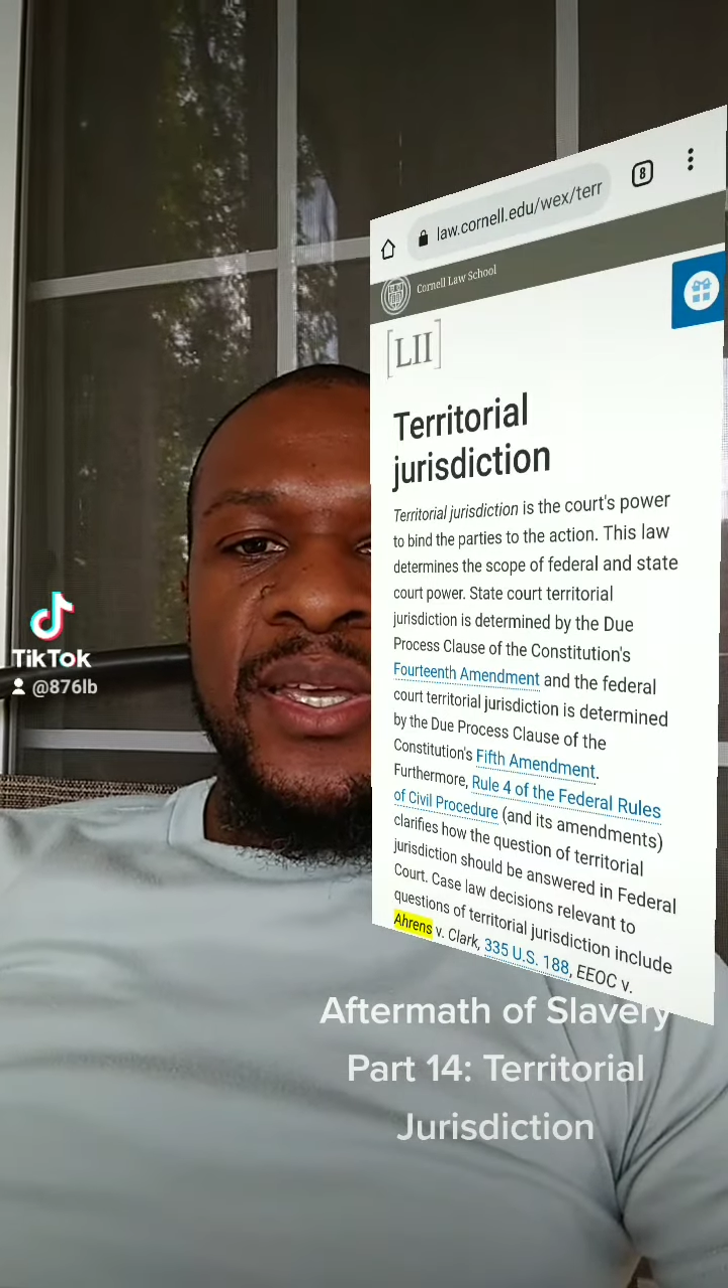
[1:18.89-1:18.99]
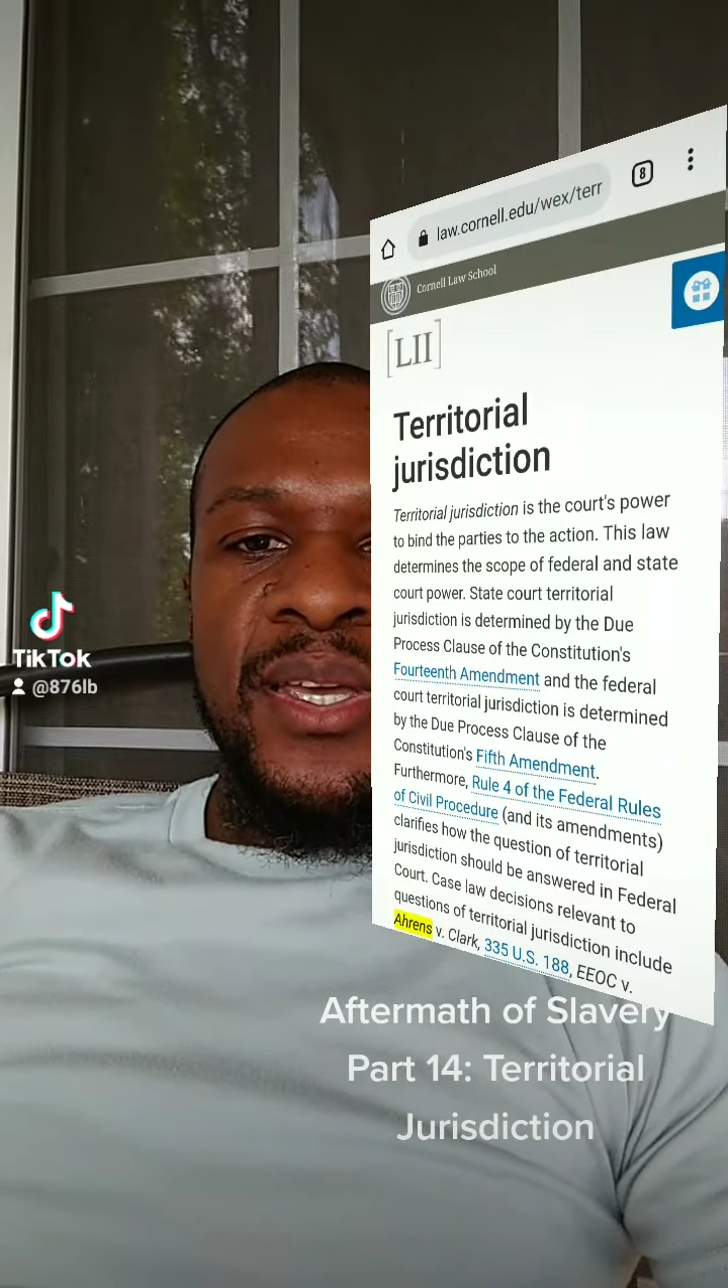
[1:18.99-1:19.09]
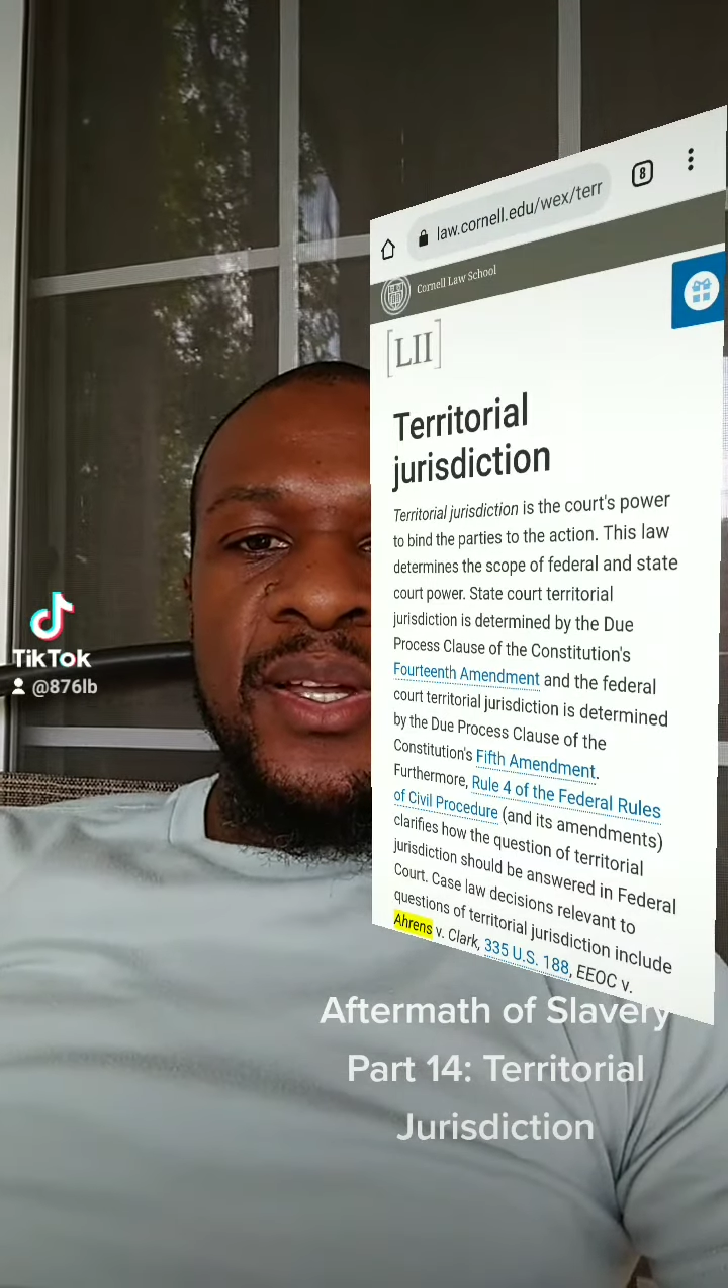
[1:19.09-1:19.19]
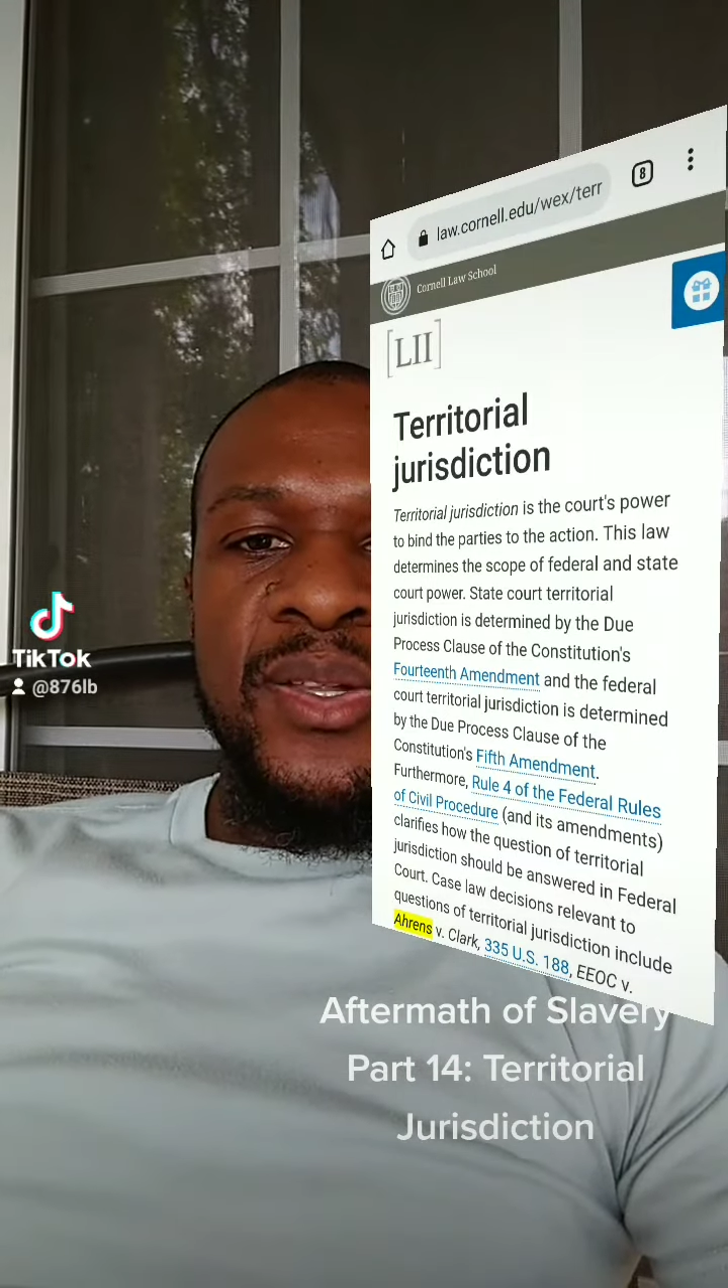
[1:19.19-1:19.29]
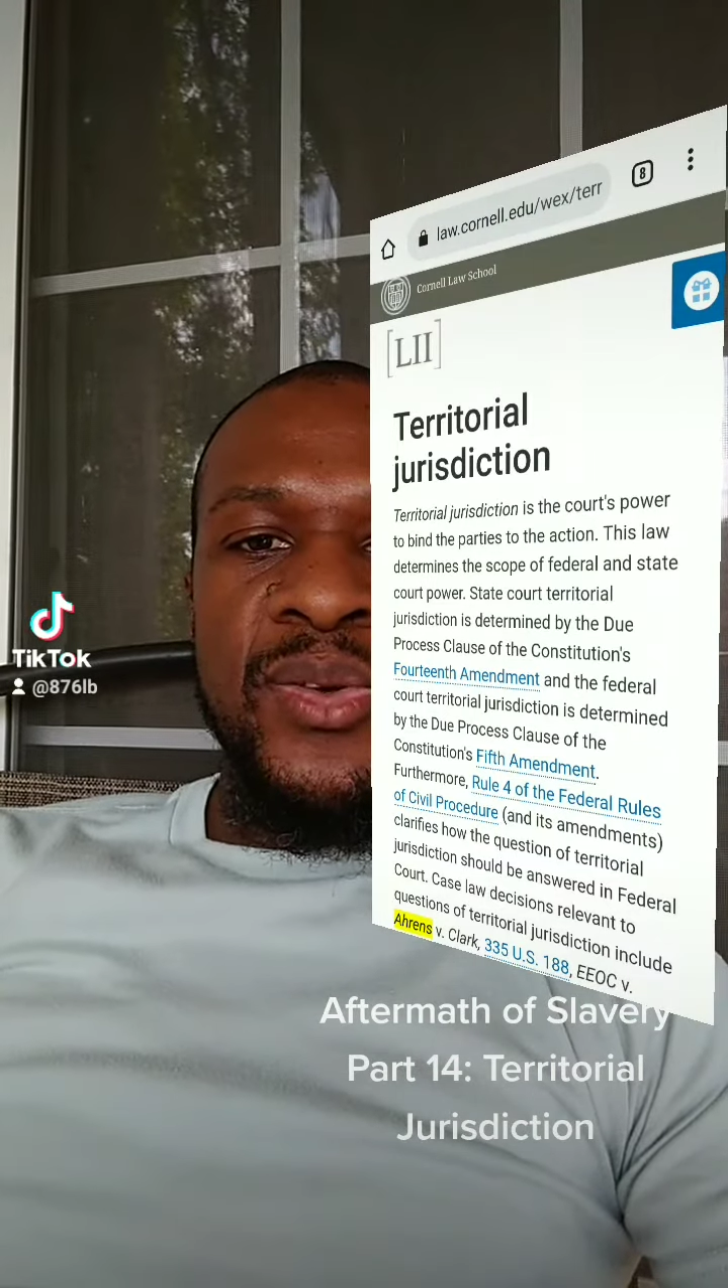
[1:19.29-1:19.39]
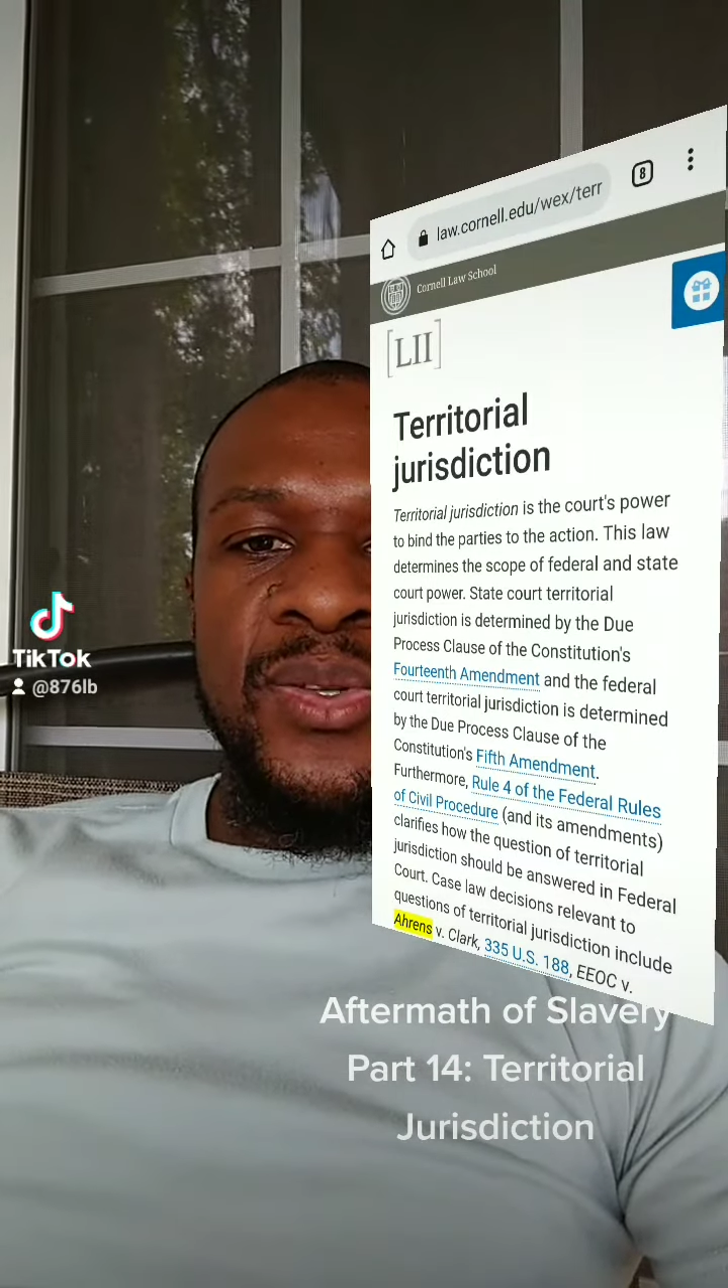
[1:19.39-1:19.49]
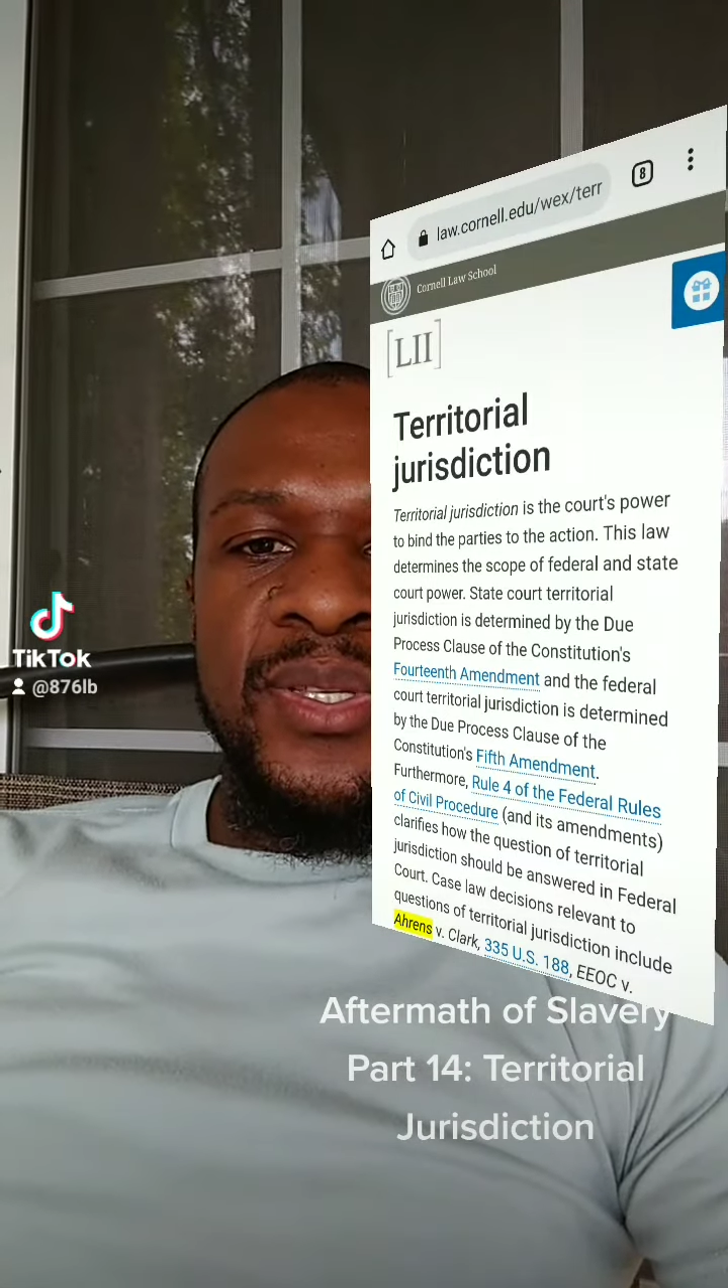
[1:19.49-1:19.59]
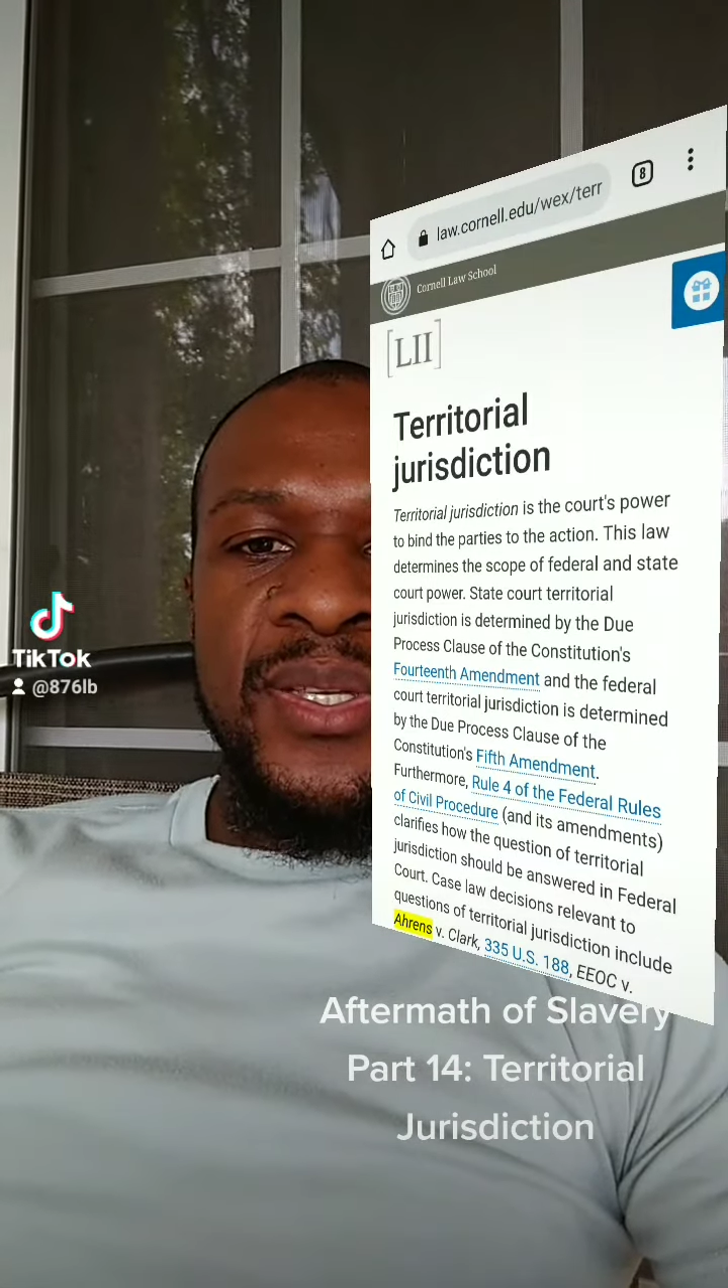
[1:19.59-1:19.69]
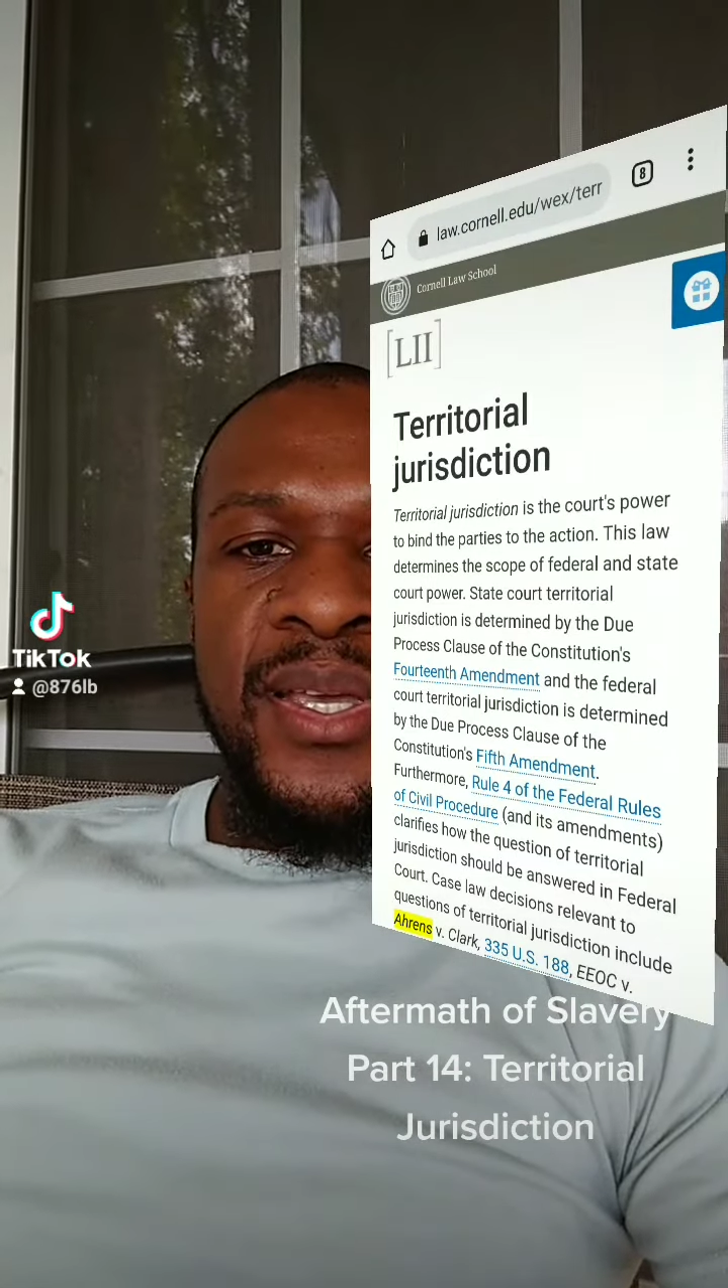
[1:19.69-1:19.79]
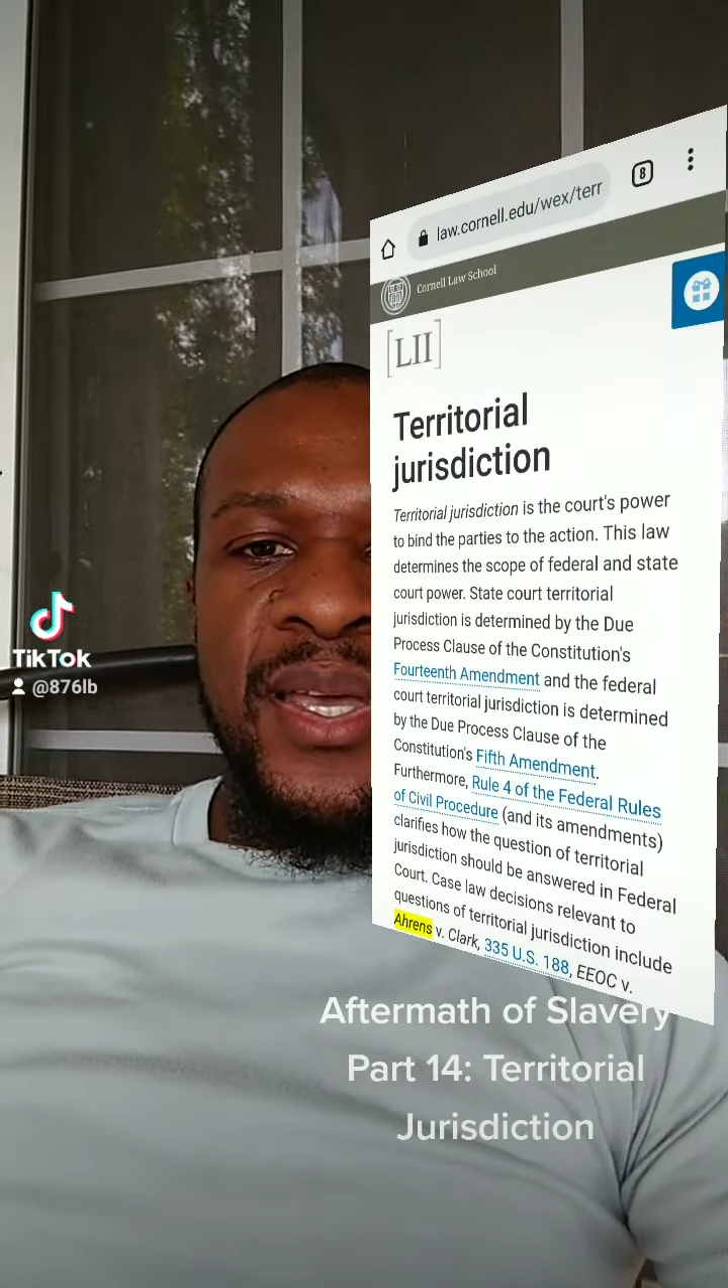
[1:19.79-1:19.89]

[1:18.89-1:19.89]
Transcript: includes